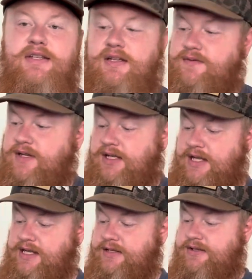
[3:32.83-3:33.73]
If it
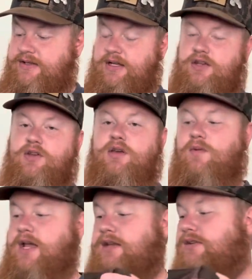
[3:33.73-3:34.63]
leaks and you get
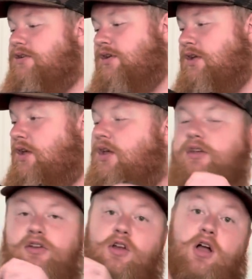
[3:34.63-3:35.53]
wet,
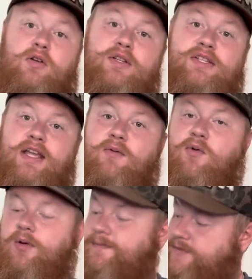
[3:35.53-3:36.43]
you're not going to stay
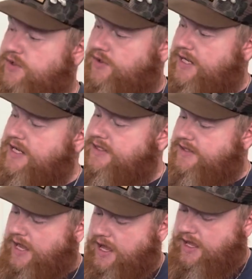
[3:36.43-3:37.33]
warm. So these
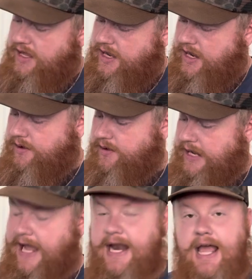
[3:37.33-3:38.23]
I
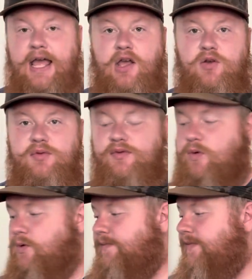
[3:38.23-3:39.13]
had high hopes for.